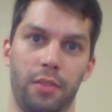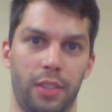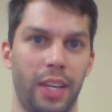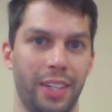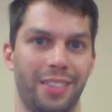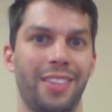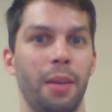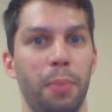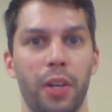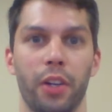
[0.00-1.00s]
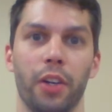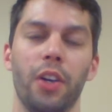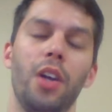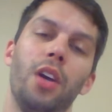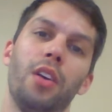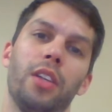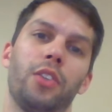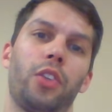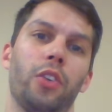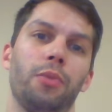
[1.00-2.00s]
kind of tip here
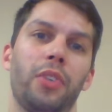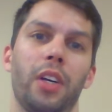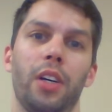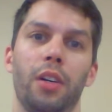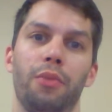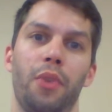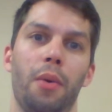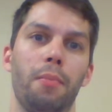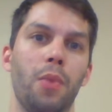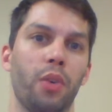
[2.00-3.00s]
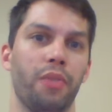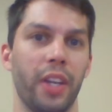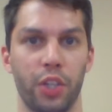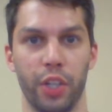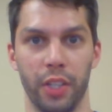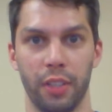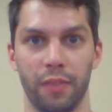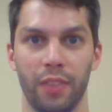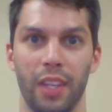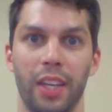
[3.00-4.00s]
in terms of motivation
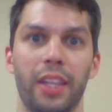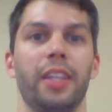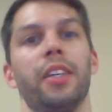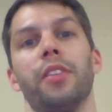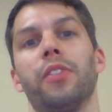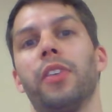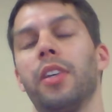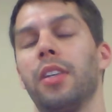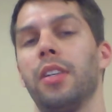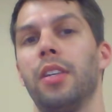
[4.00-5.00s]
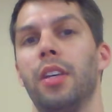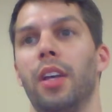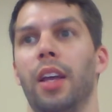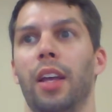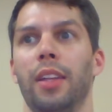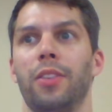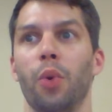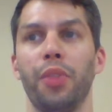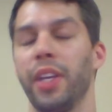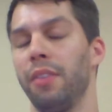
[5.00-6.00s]
is,
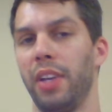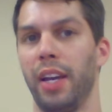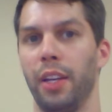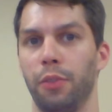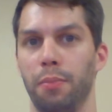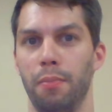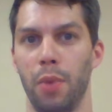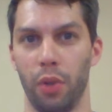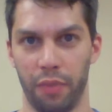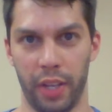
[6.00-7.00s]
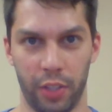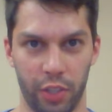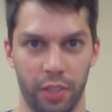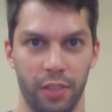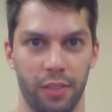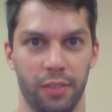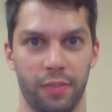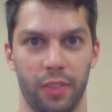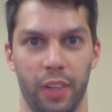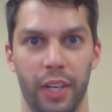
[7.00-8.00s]
don't think of it as motivation.
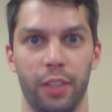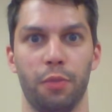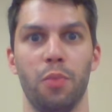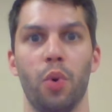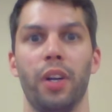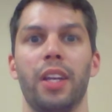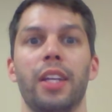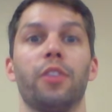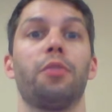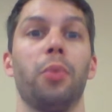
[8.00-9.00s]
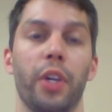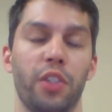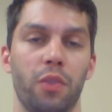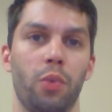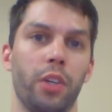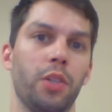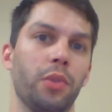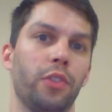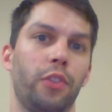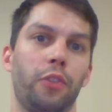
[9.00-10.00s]
Right? It's more inspiration. What are you
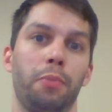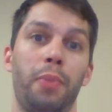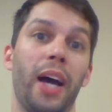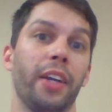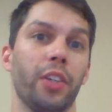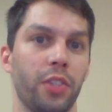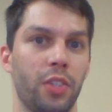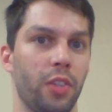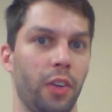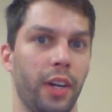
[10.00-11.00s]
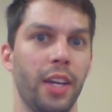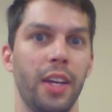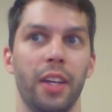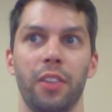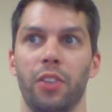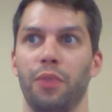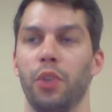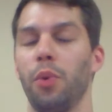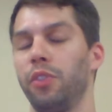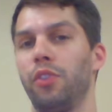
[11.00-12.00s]
inspired to do? Right? So if
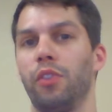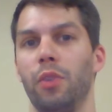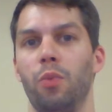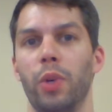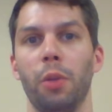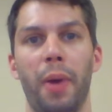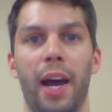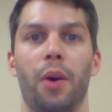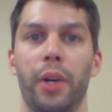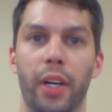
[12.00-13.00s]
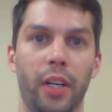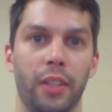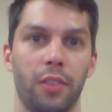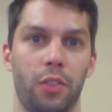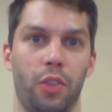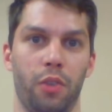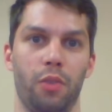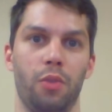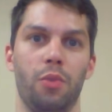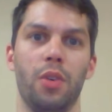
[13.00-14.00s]
you're always using willpower
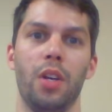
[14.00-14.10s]
to